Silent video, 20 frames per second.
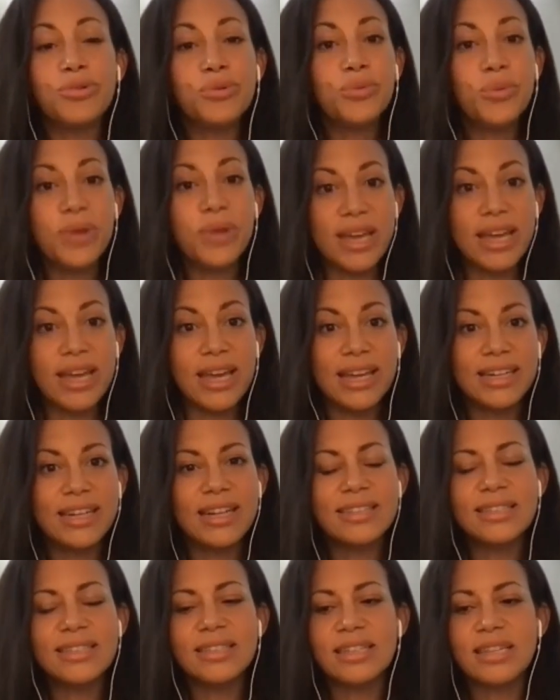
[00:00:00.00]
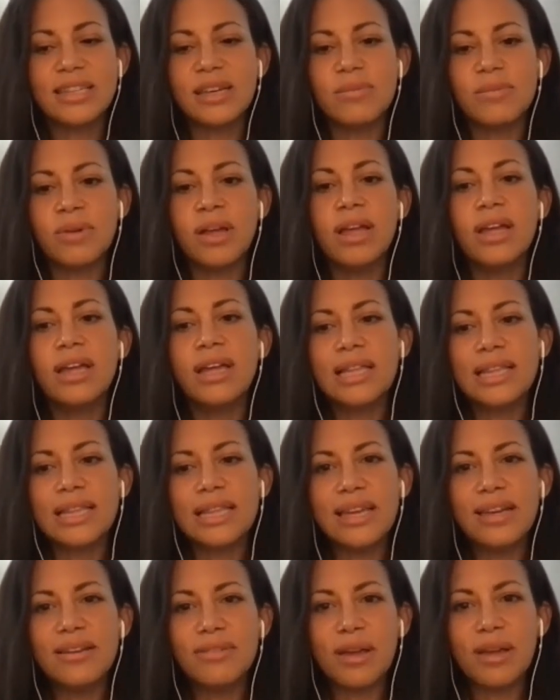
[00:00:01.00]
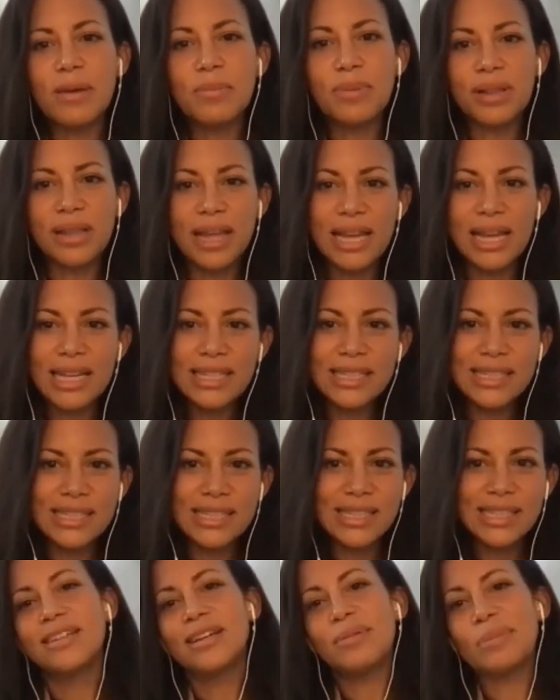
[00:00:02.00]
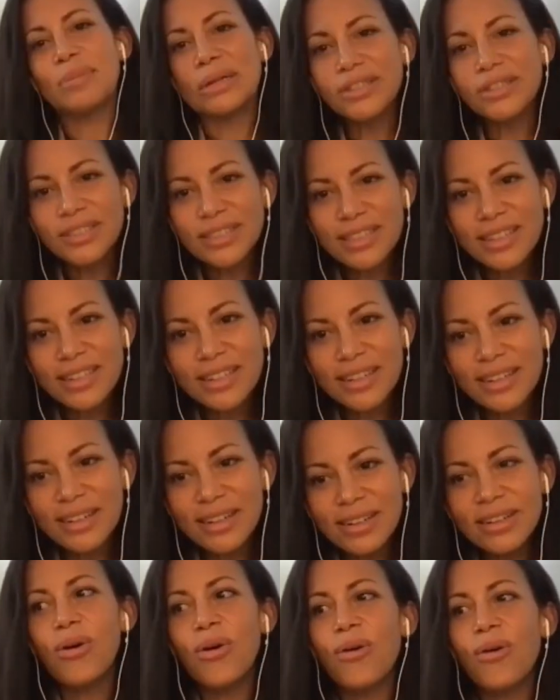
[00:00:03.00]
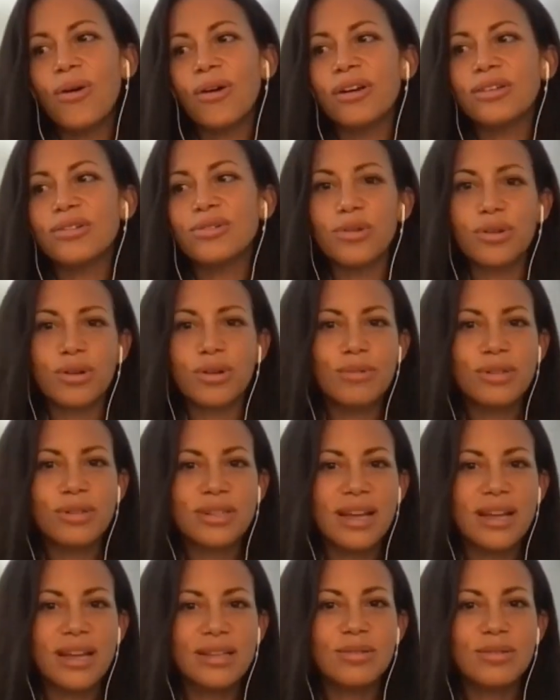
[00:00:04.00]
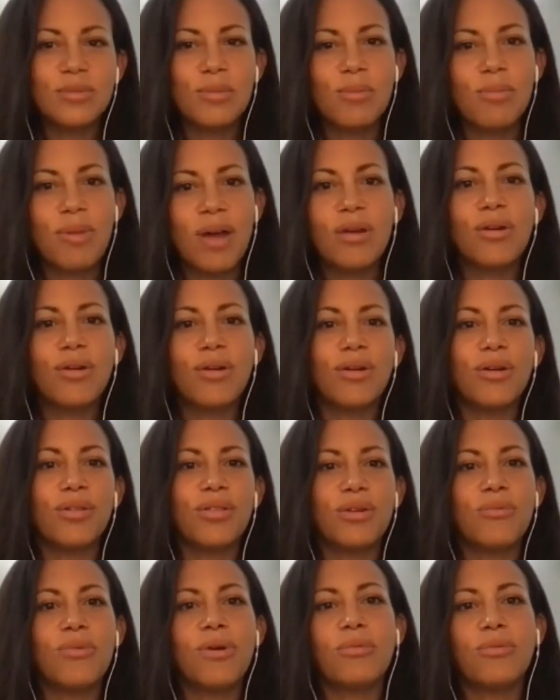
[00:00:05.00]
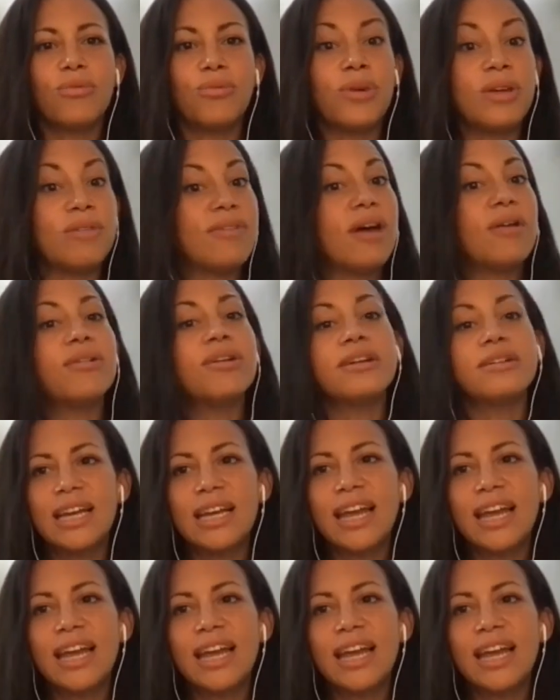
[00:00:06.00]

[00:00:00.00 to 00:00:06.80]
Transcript: we as a team leave a place, a person, or a circumstance better than when we found it.